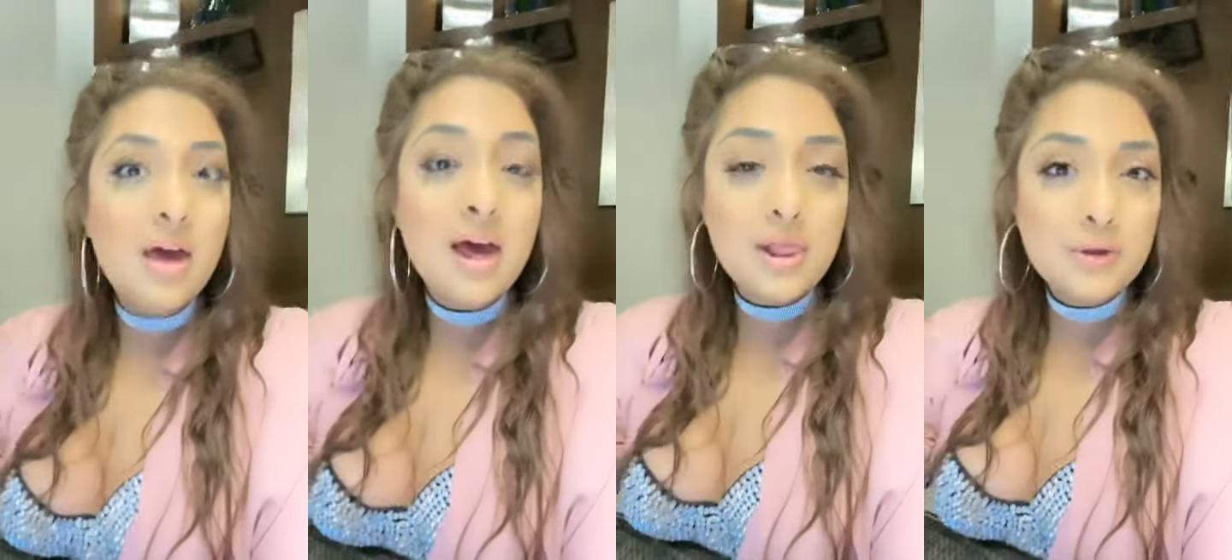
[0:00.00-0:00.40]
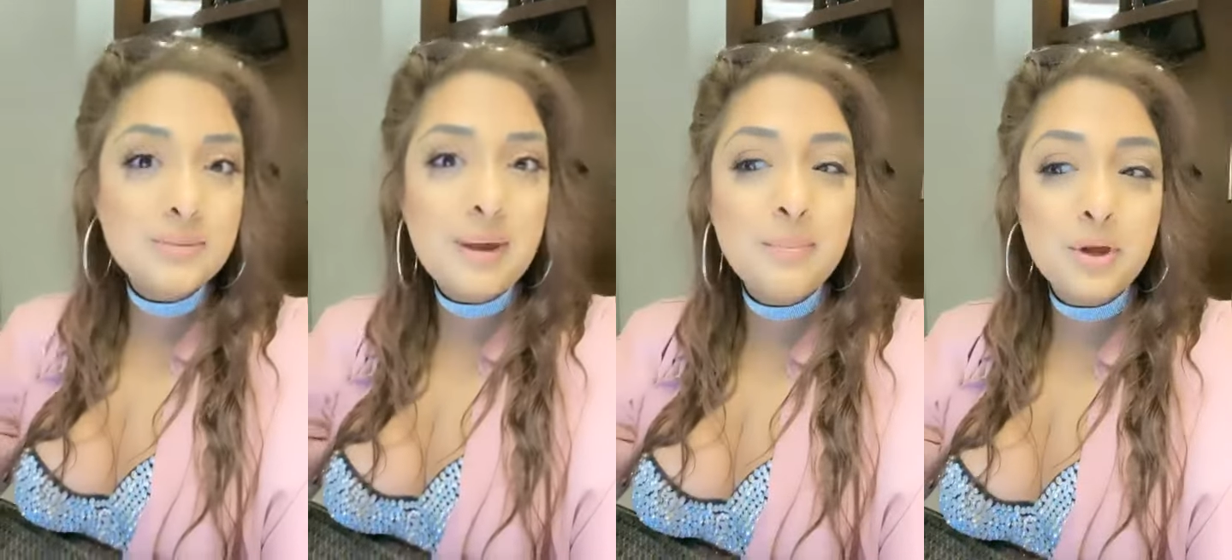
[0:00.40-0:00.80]
Hello to
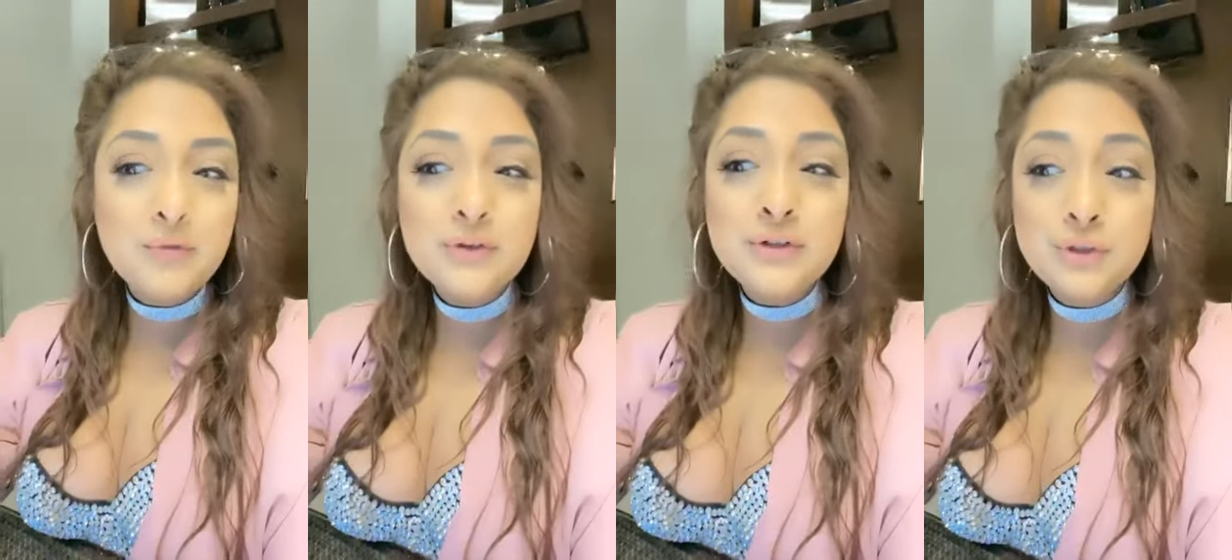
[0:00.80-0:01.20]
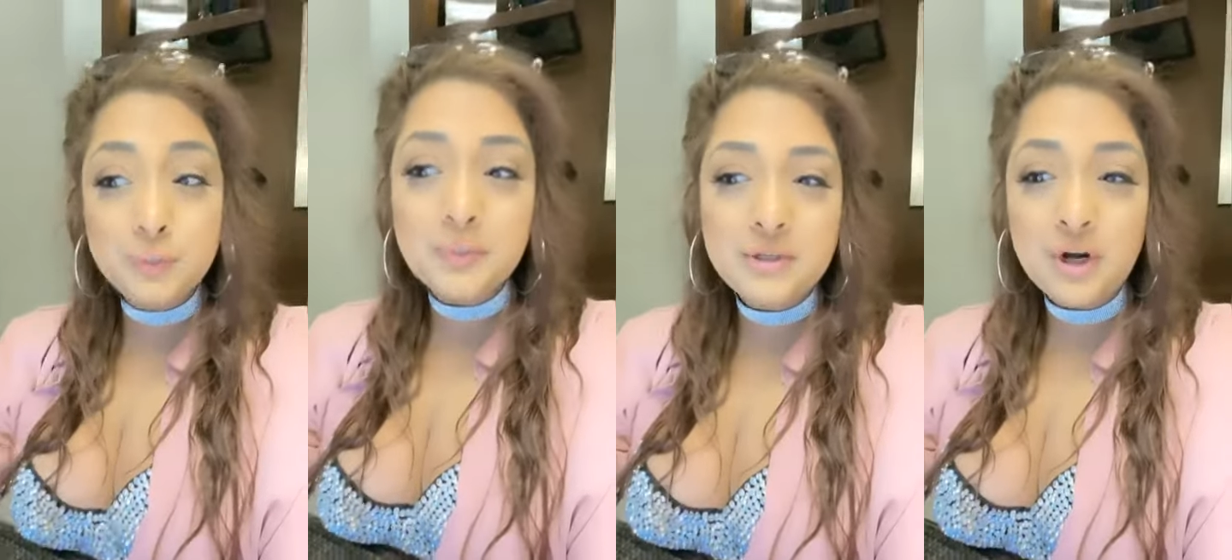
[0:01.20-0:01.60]
my beautiful
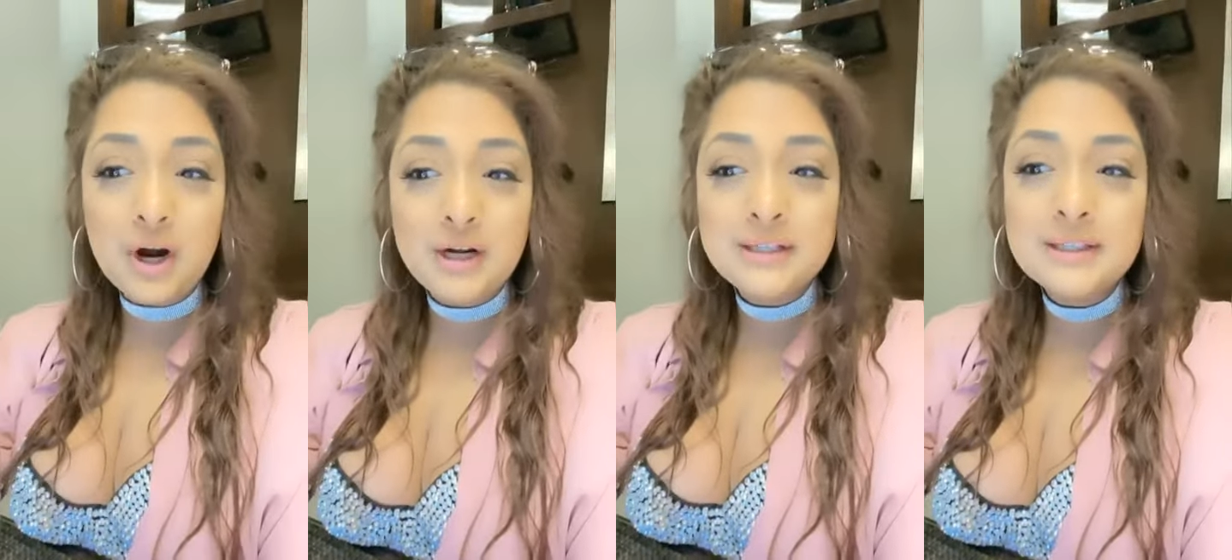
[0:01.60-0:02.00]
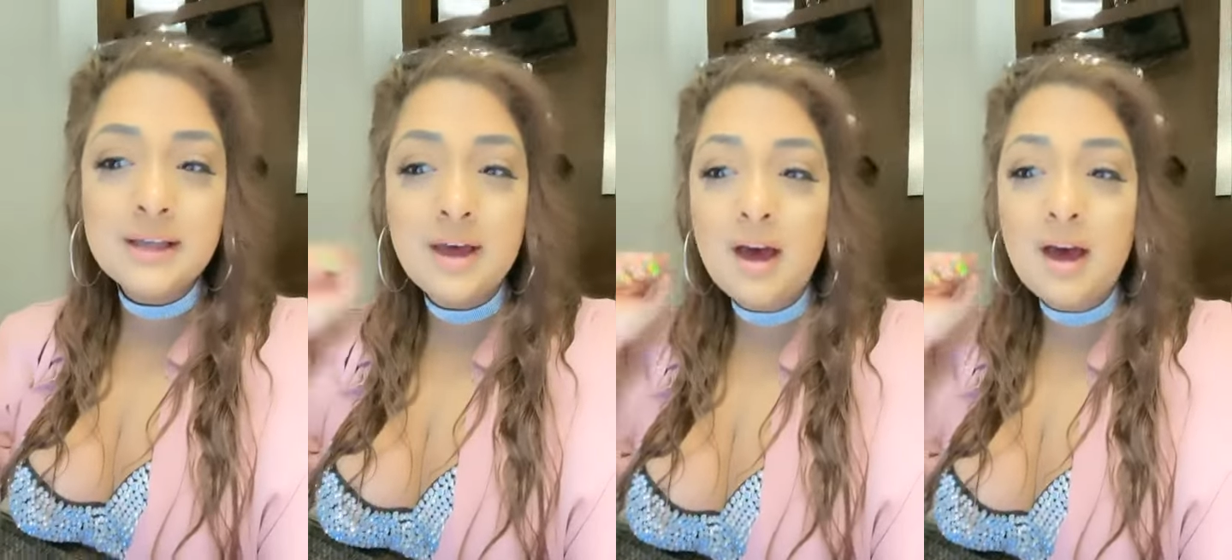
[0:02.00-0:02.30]
superstars.